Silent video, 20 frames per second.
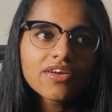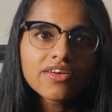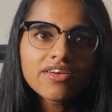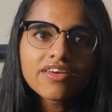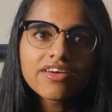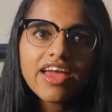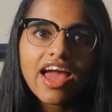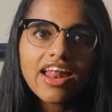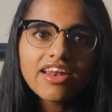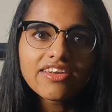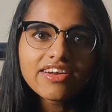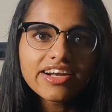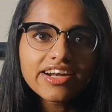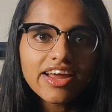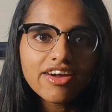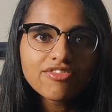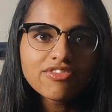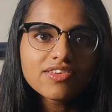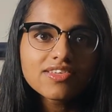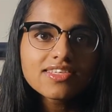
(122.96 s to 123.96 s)
a calorie
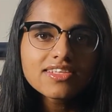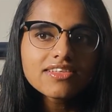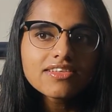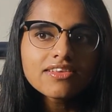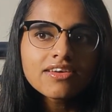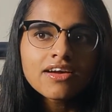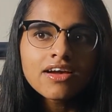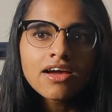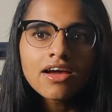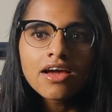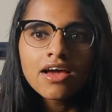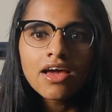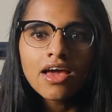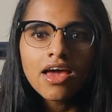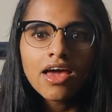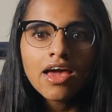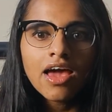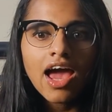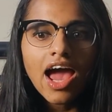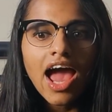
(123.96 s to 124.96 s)
deficit,
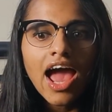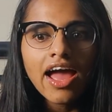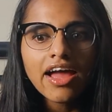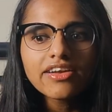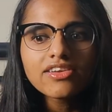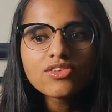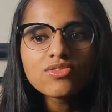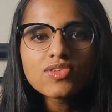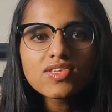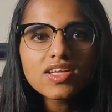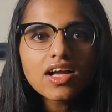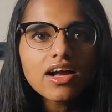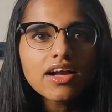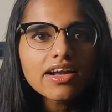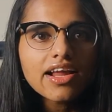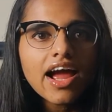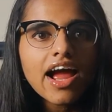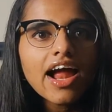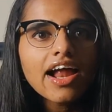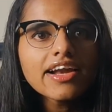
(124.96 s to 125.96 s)
and you start
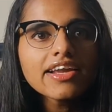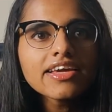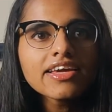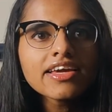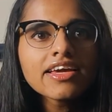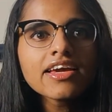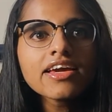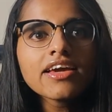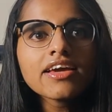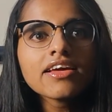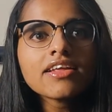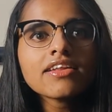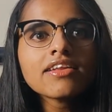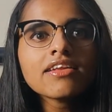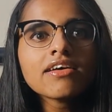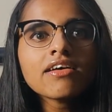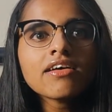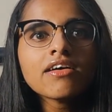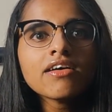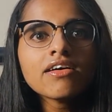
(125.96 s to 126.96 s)
adding in
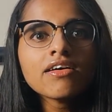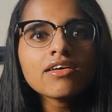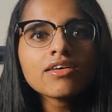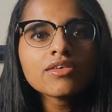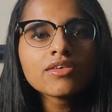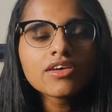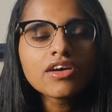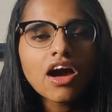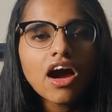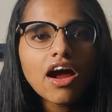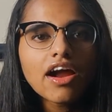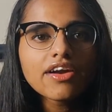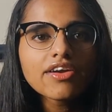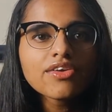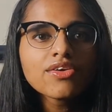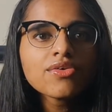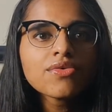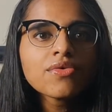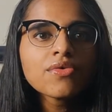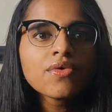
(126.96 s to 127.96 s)

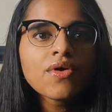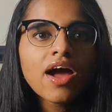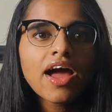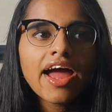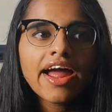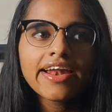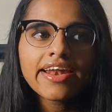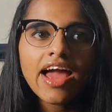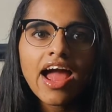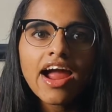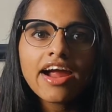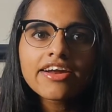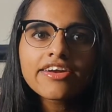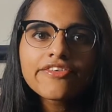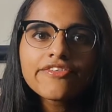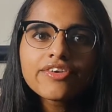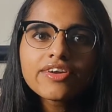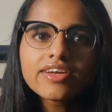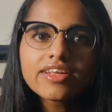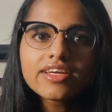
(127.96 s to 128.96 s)
cardio and
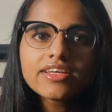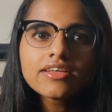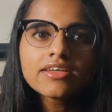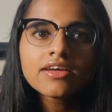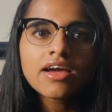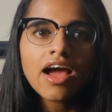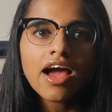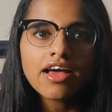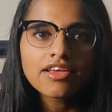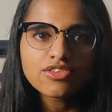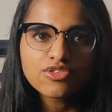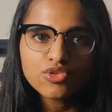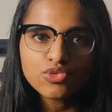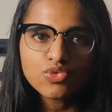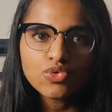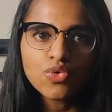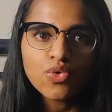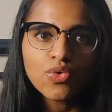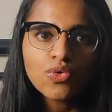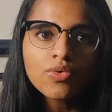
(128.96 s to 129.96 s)
activity as you
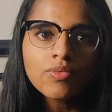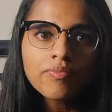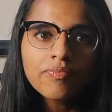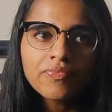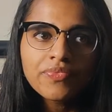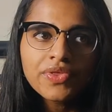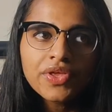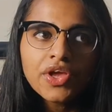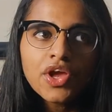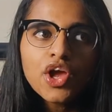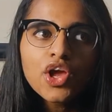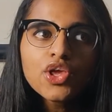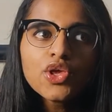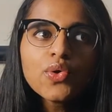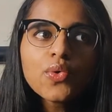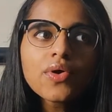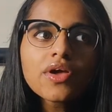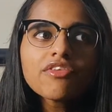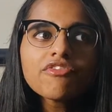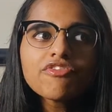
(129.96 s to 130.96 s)
go,
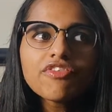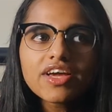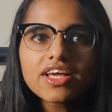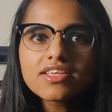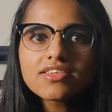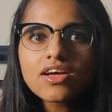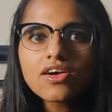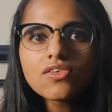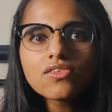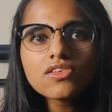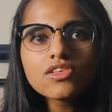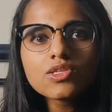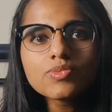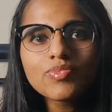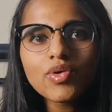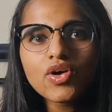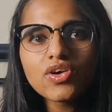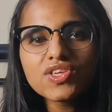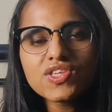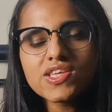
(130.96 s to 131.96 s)
you can phase out this
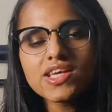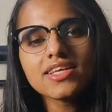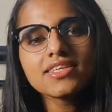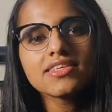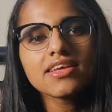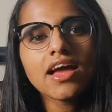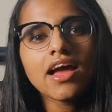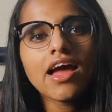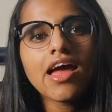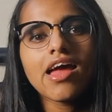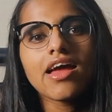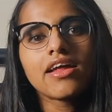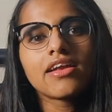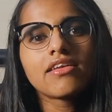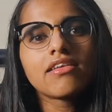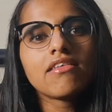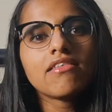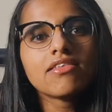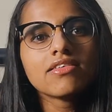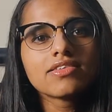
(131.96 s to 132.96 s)
process
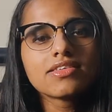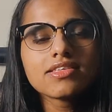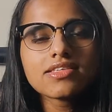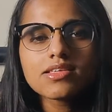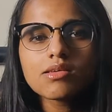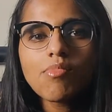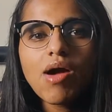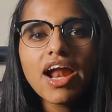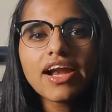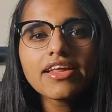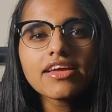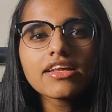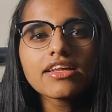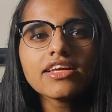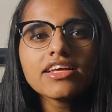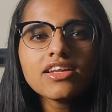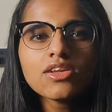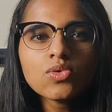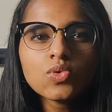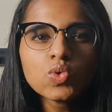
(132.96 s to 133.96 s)
and
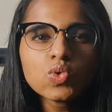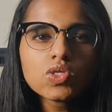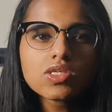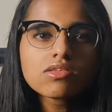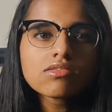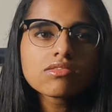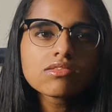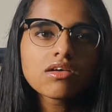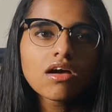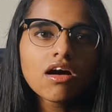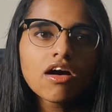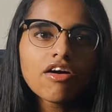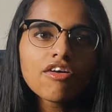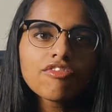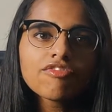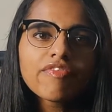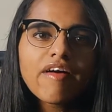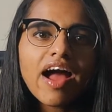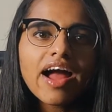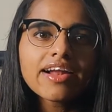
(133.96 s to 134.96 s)
systematically lose
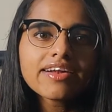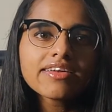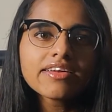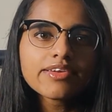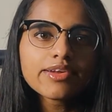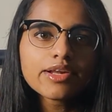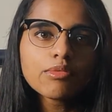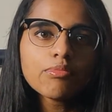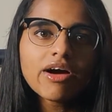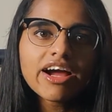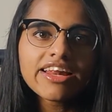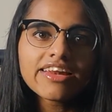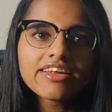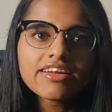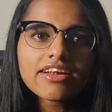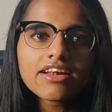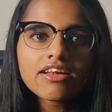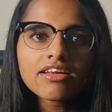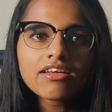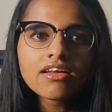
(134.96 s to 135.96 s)
fat little by
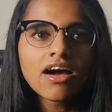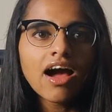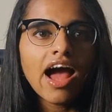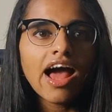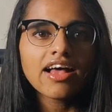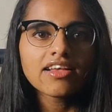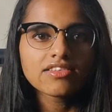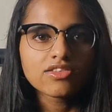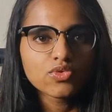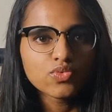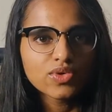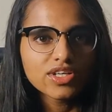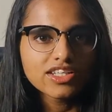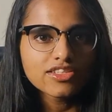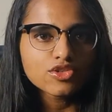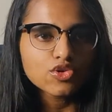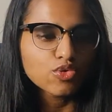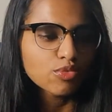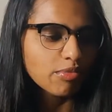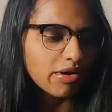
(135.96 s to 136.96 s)
little as the
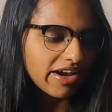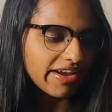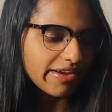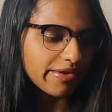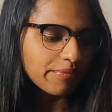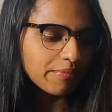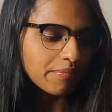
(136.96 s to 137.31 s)
weeks go by.